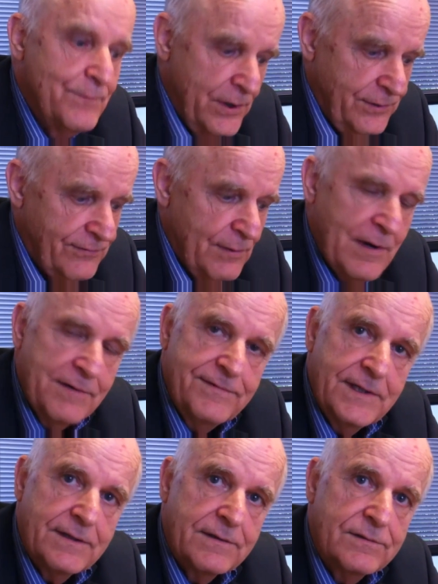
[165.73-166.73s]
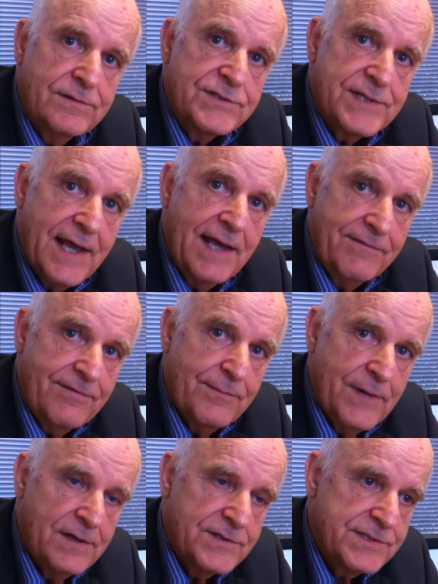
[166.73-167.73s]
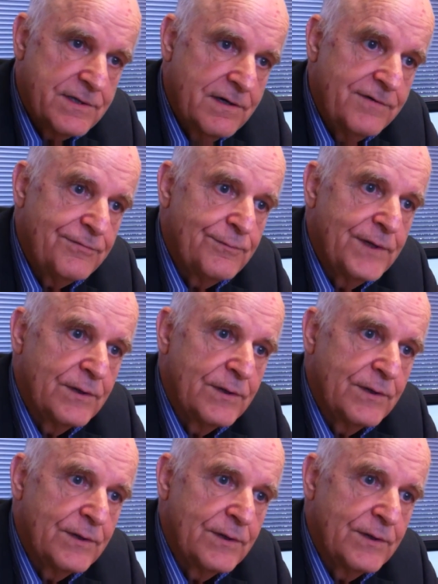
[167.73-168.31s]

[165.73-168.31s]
both from our vehicles and from our staff,